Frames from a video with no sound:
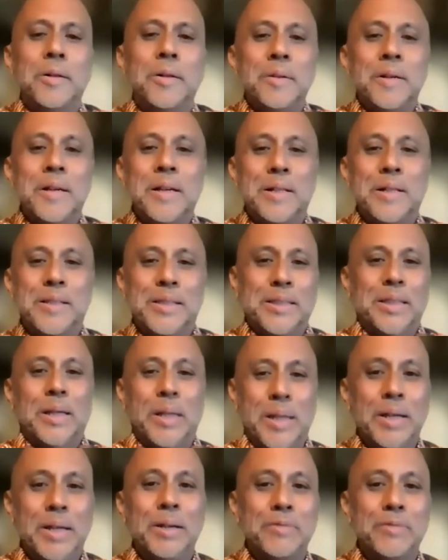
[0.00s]
in a
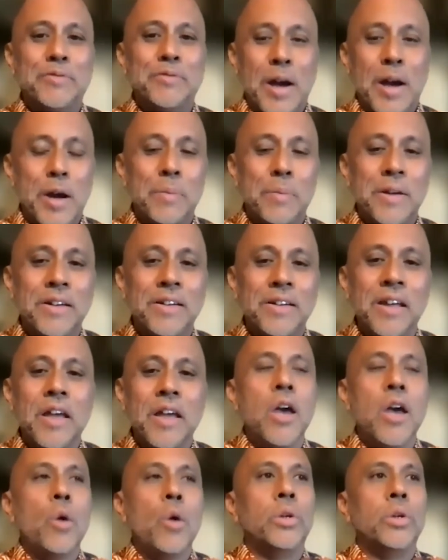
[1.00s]
city environment,
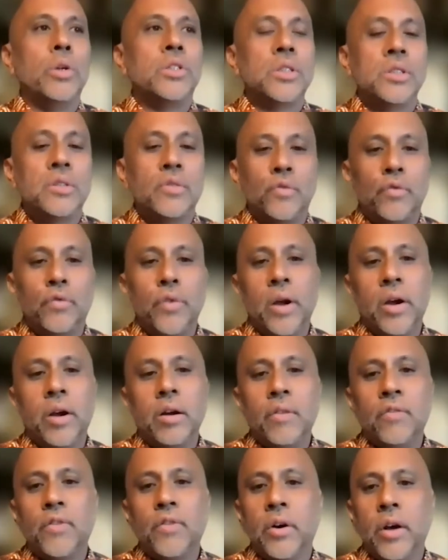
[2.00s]
which is
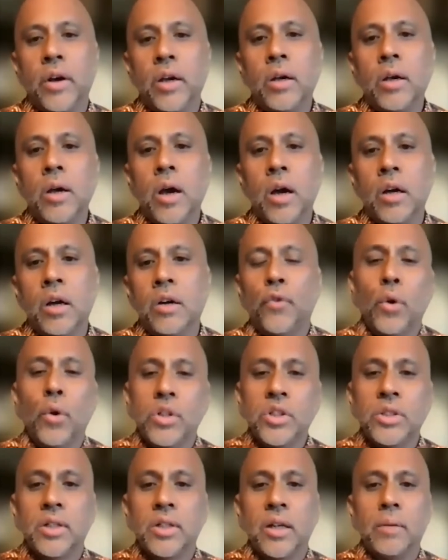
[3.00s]
very, very
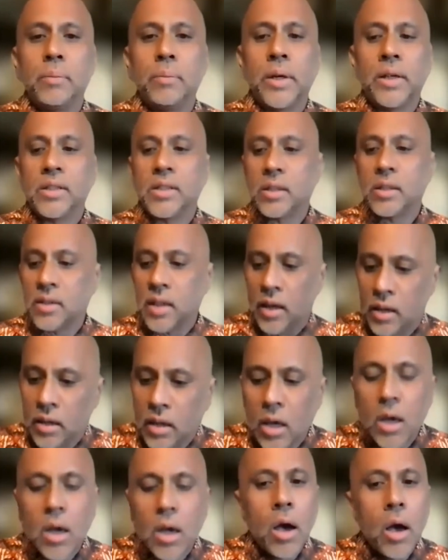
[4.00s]
unfortunate, because it's
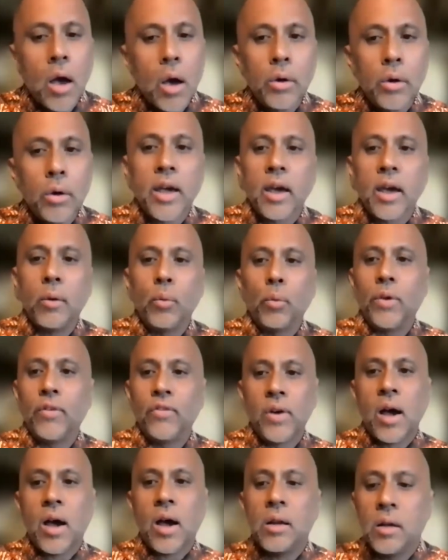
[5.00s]
like, okay, we've
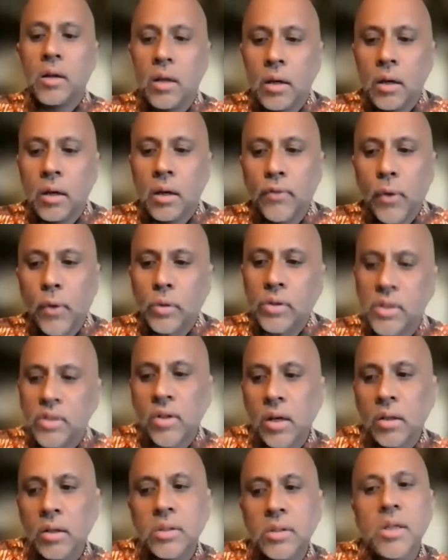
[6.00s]
got folks of
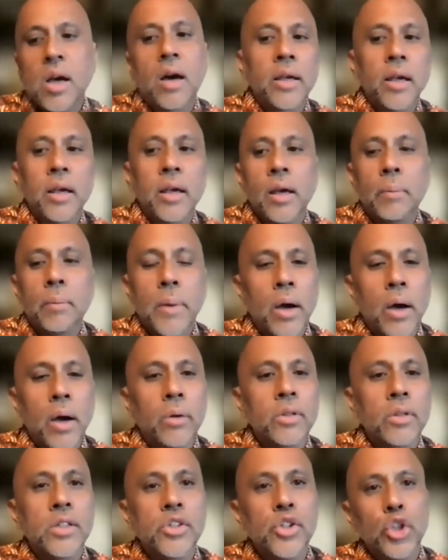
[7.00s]
color talking about
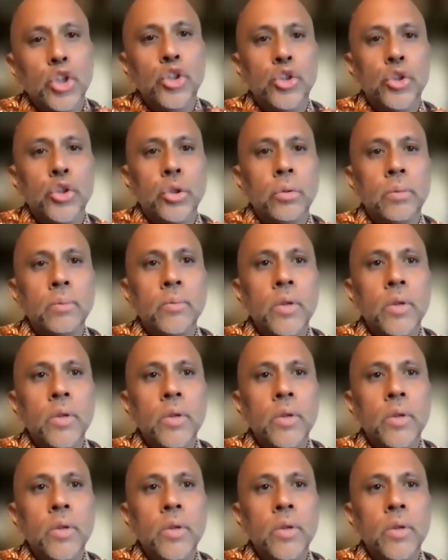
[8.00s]
this issue,